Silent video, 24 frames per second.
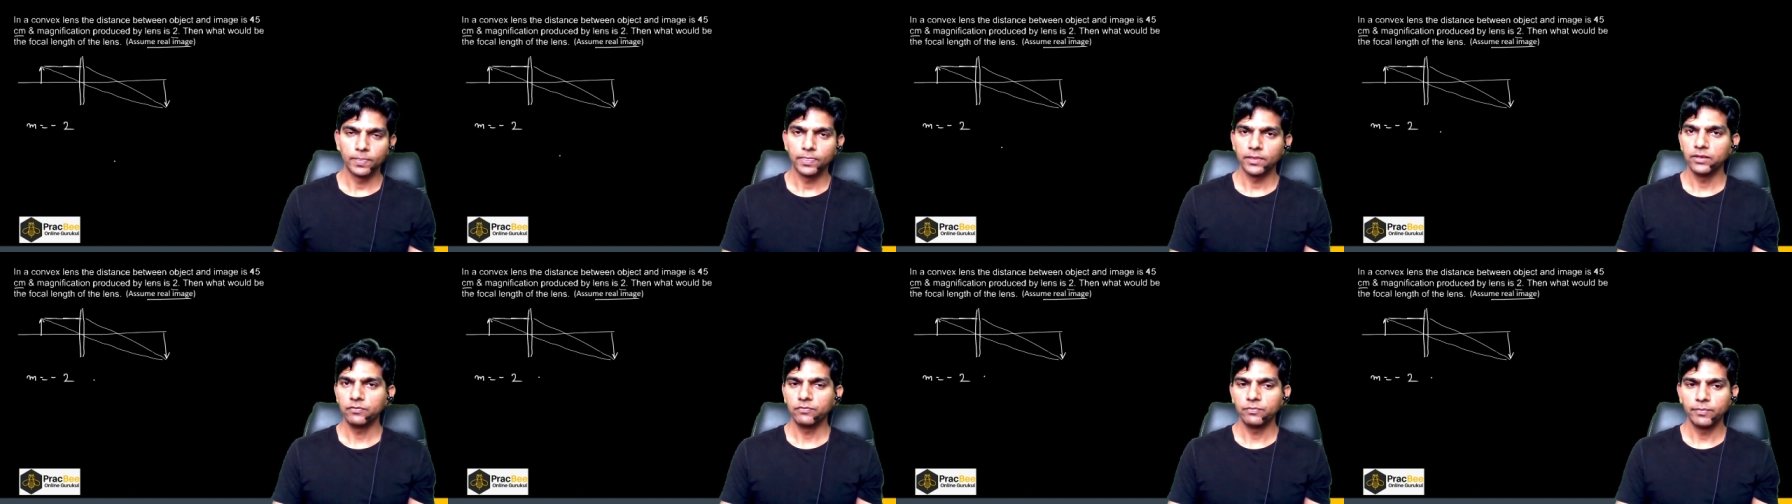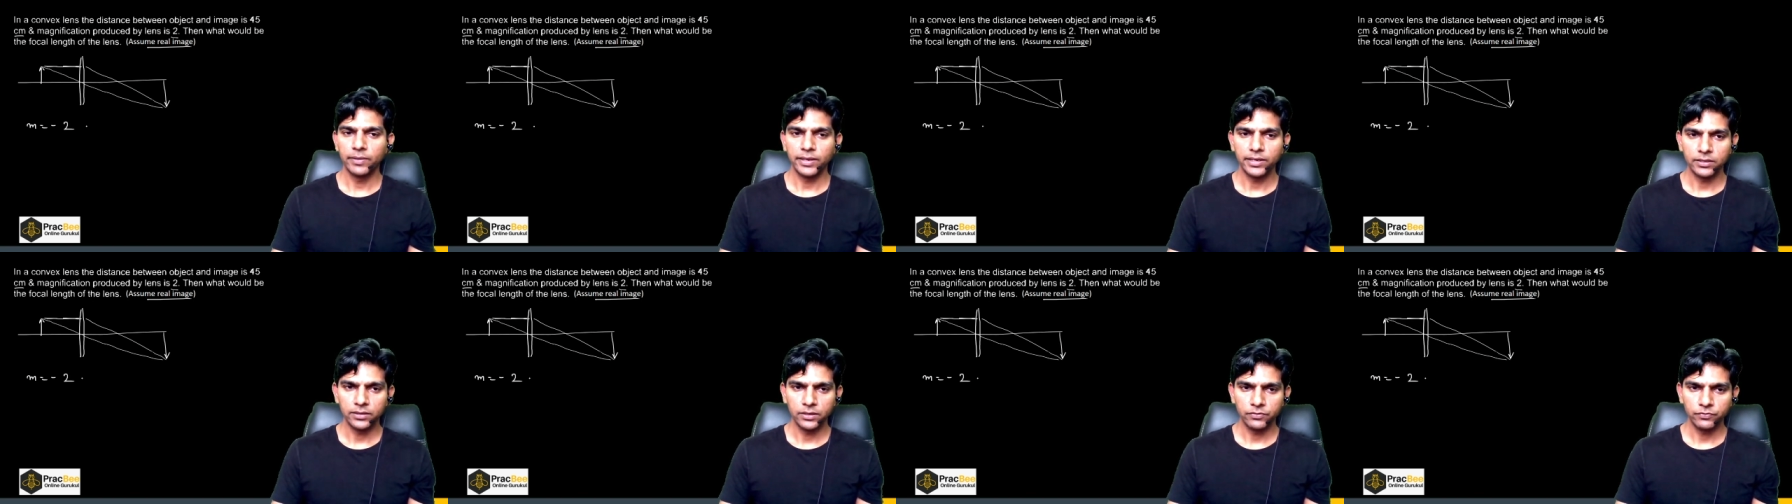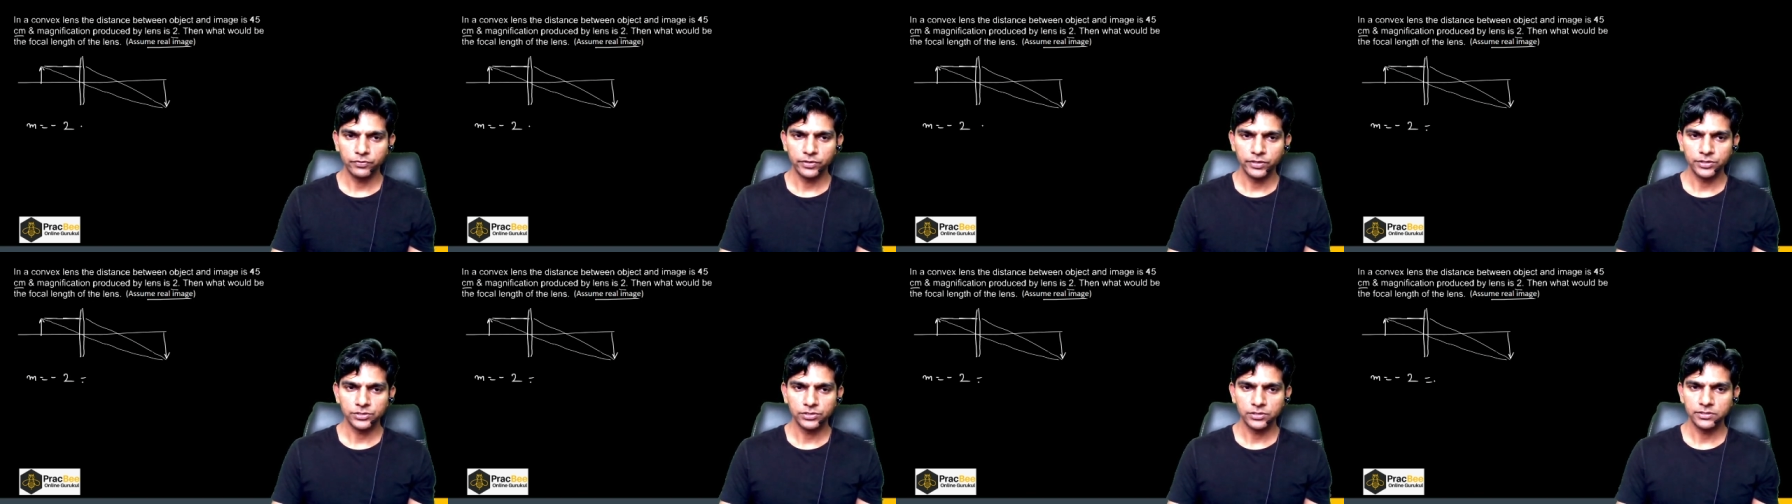If
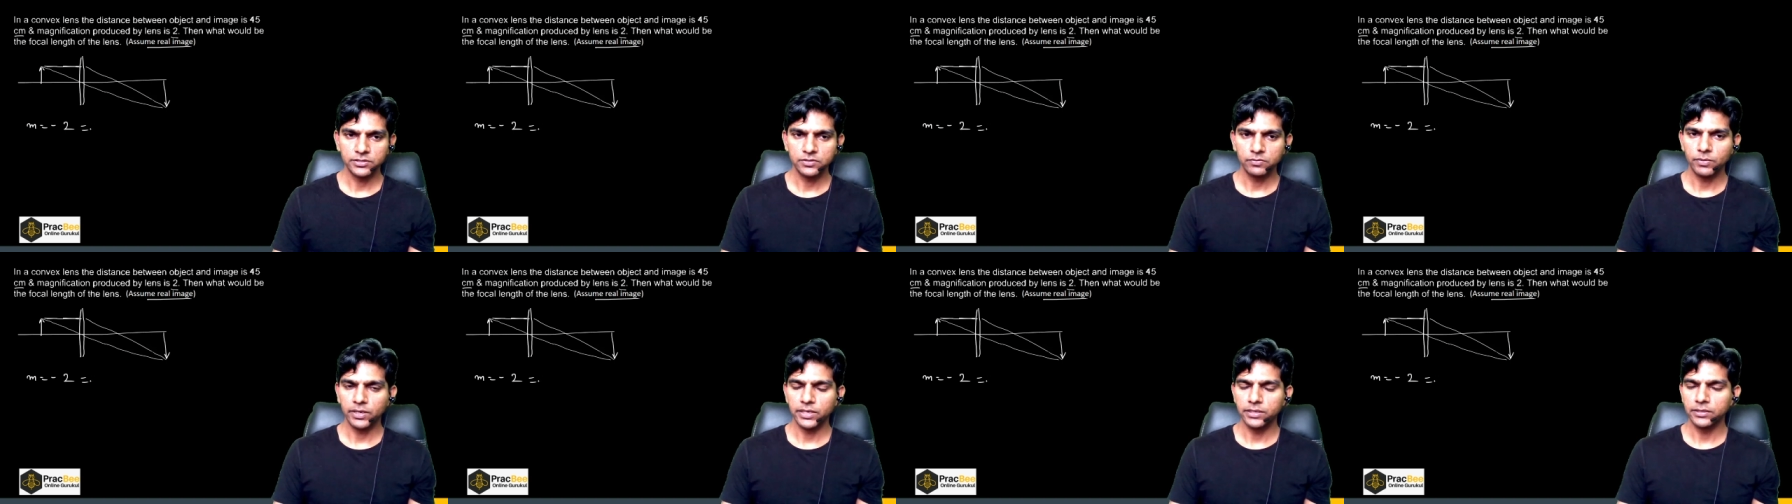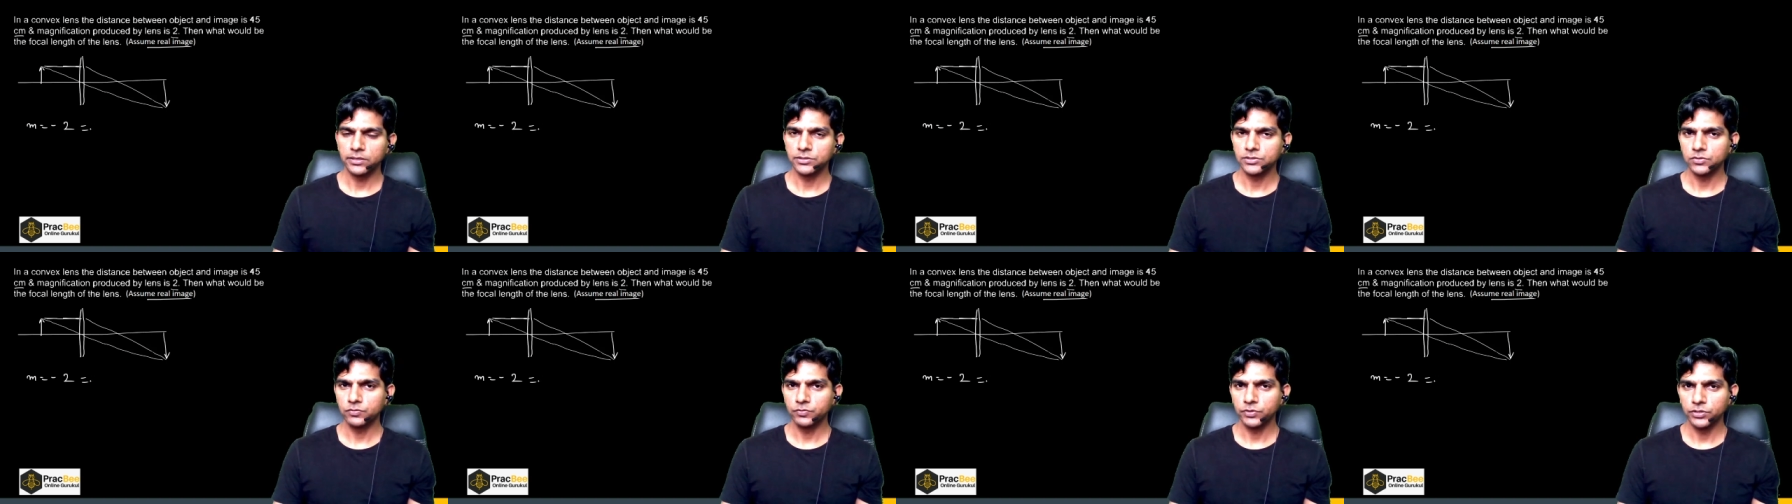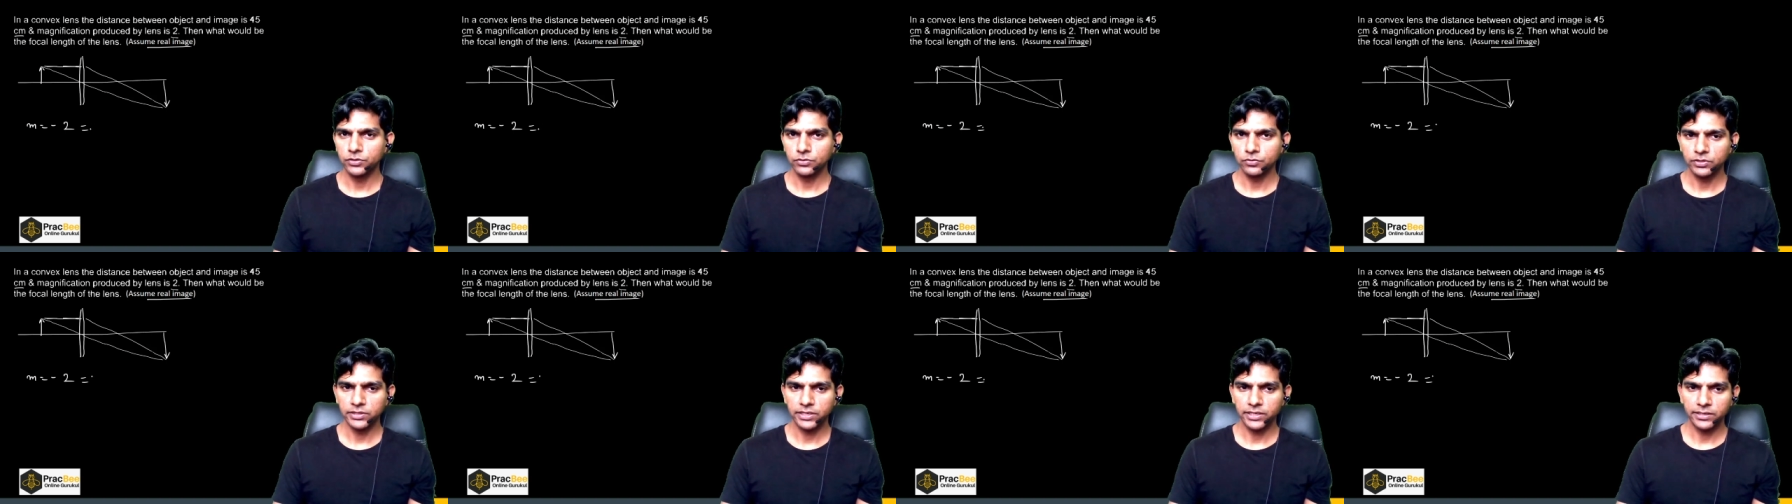magnification is -2, we
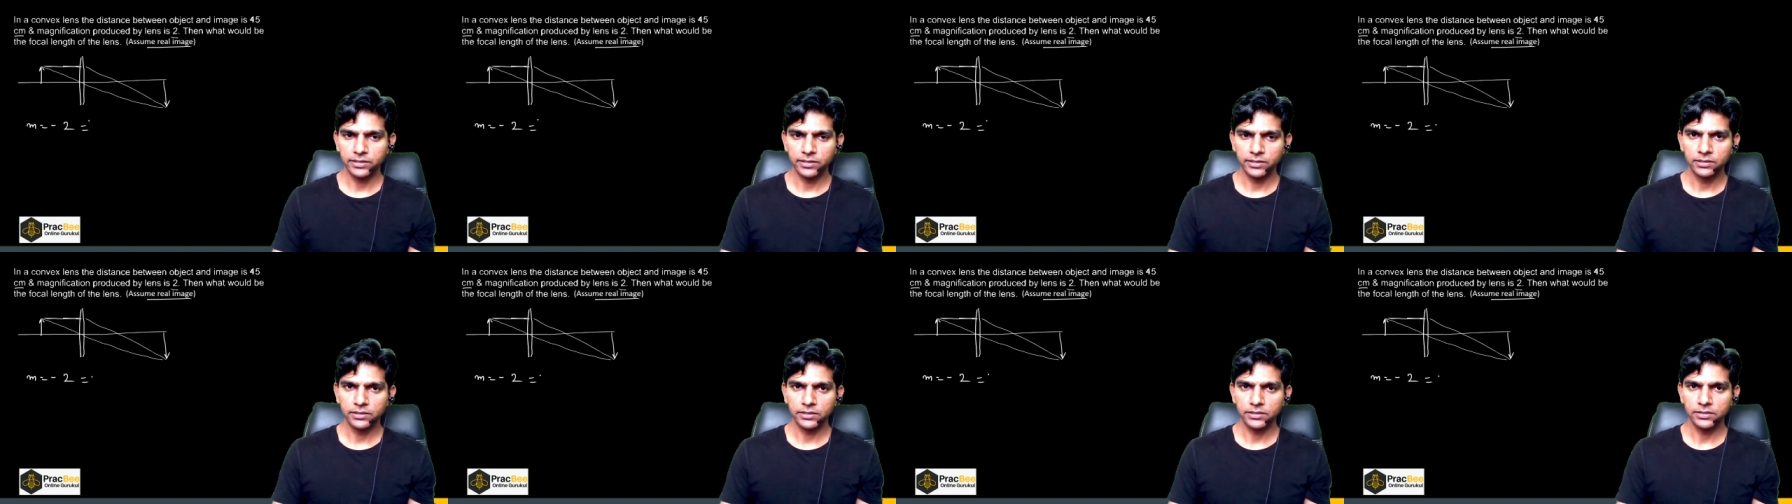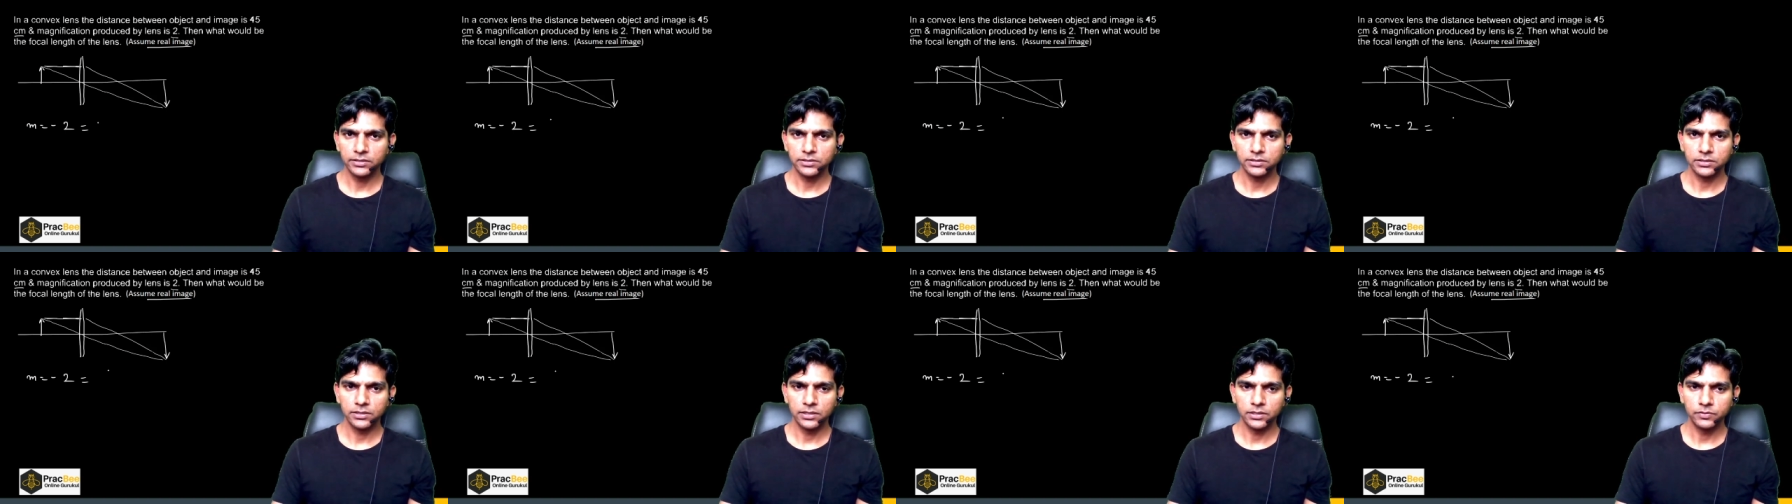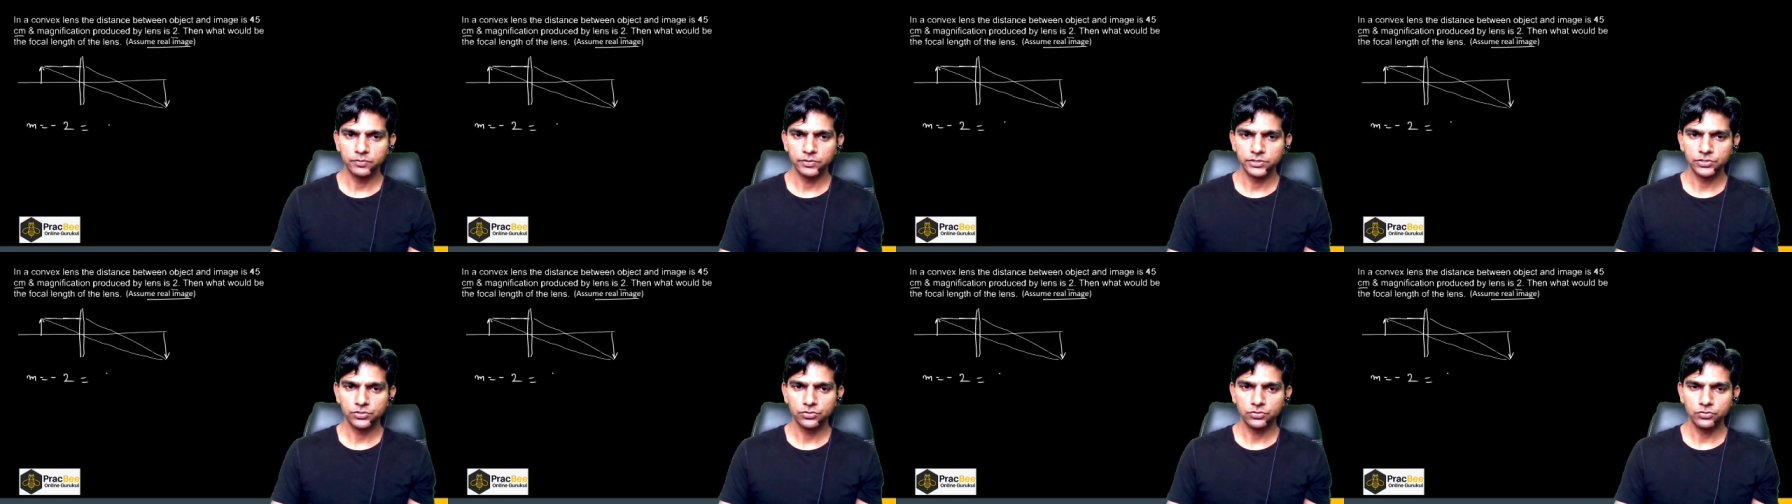know that it is
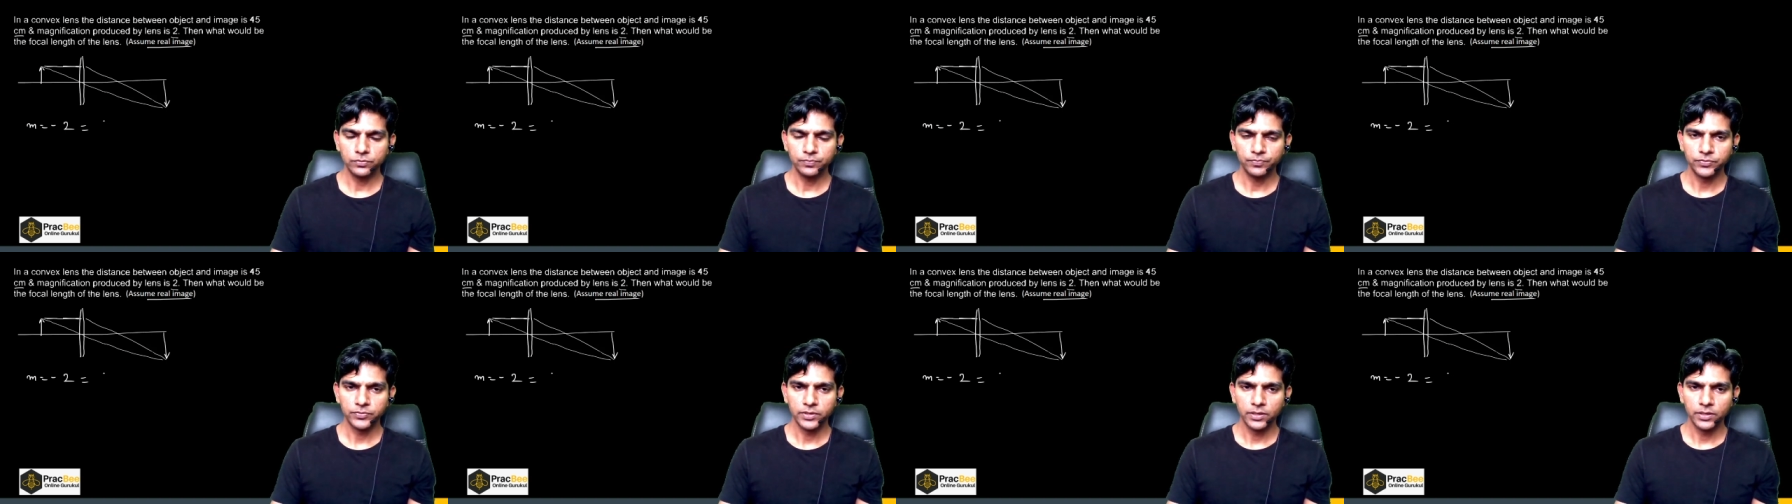equals to